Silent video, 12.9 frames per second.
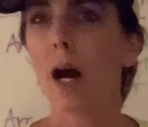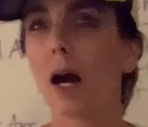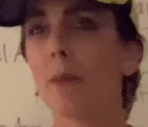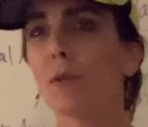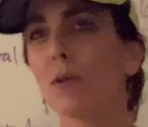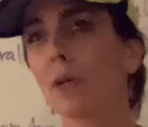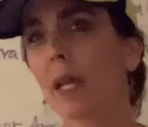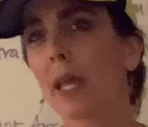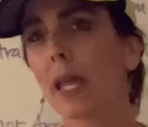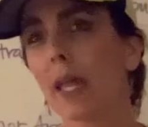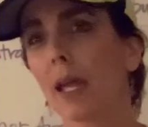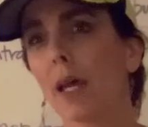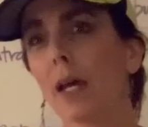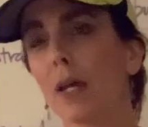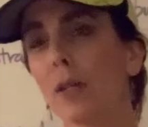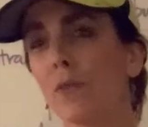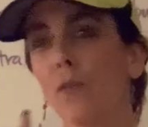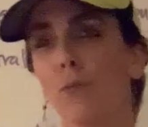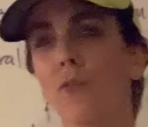you
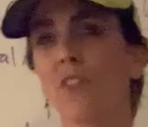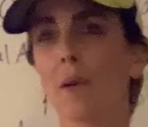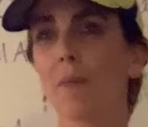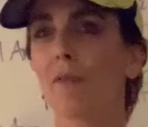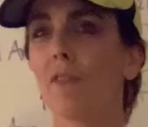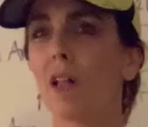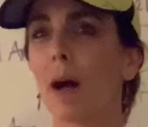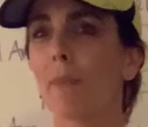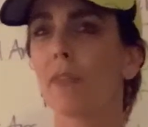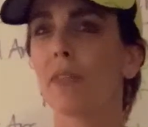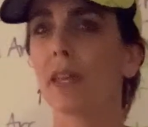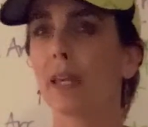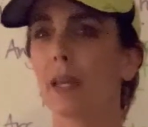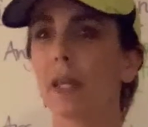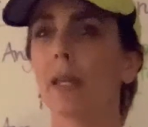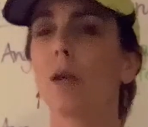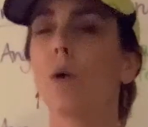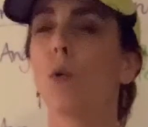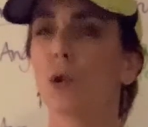can flip-flop
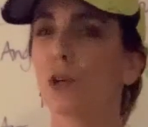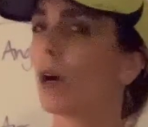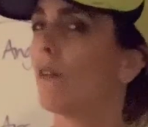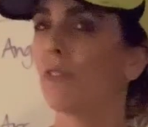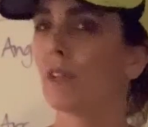the order of the